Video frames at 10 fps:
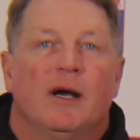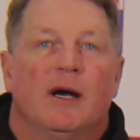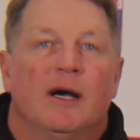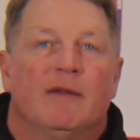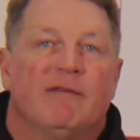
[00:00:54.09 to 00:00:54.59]

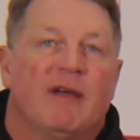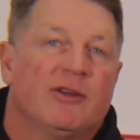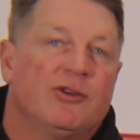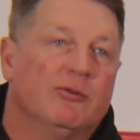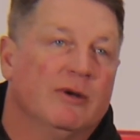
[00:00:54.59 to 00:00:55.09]
And they've
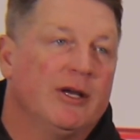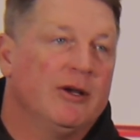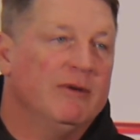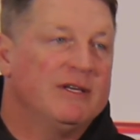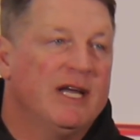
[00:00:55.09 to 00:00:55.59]
got two really
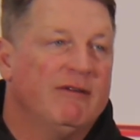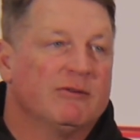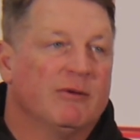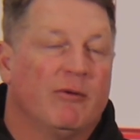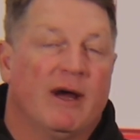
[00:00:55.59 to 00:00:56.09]
good
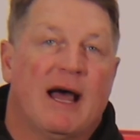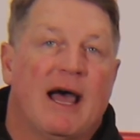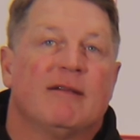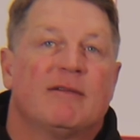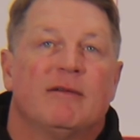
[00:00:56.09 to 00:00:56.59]
receivers with great
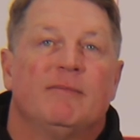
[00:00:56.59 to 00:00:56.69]
height.